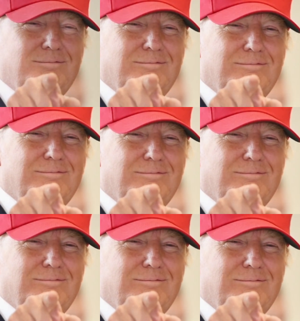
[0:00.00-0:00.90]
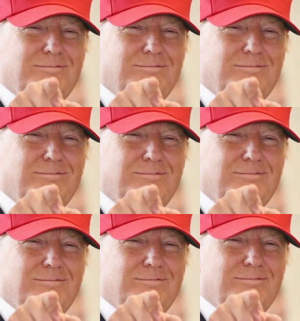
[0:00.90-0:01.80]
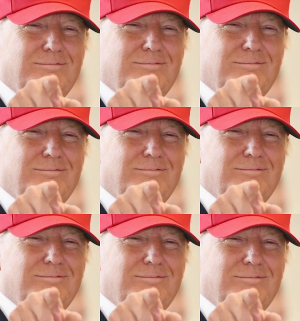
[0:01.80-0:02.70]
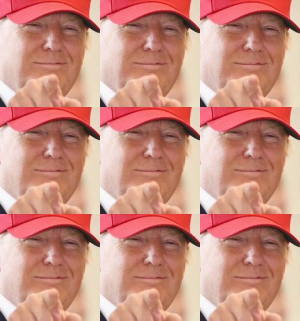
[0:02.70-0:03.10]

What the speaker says: The person shown says nothing.